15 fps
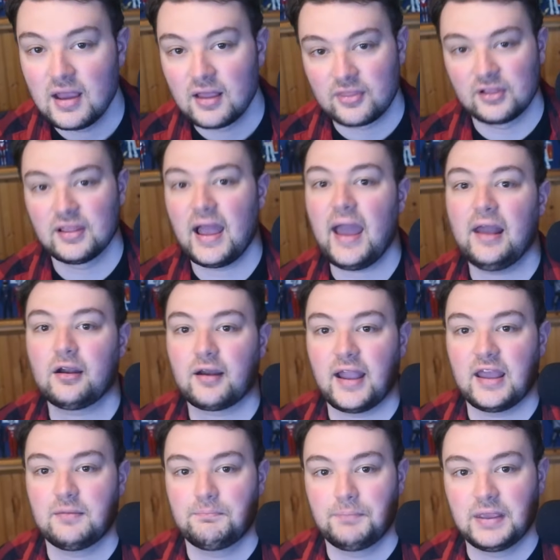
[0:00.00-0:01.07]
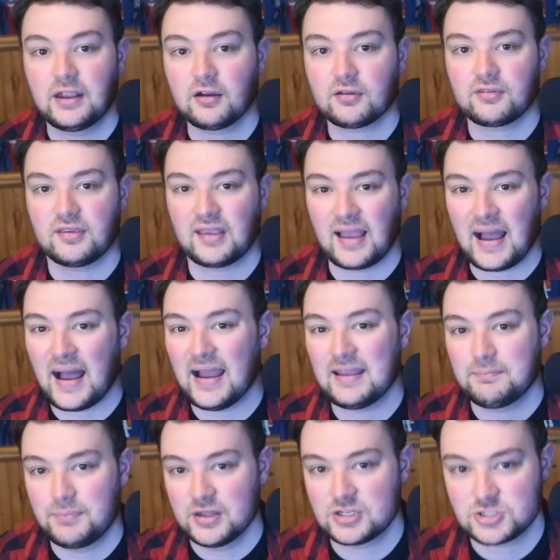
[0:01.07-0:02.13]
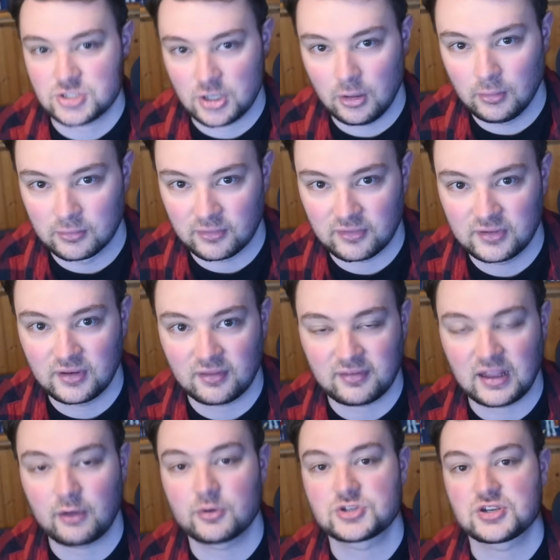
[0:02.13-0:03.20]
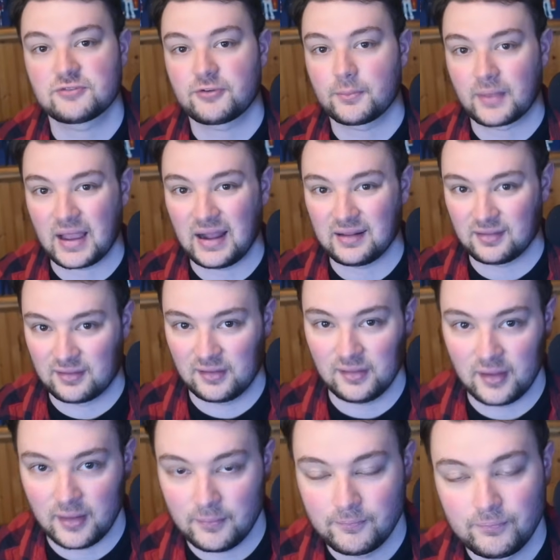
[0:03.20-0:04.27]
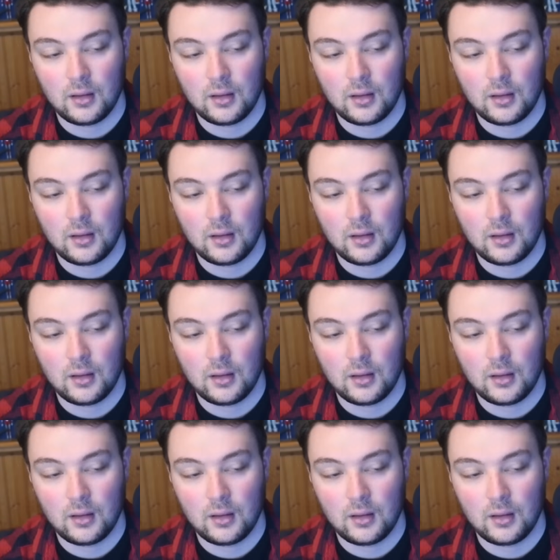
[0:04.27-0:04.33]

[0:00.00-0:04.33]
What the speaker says: The latter had piercing, high-pitched tones to distinguish it from Godzilla.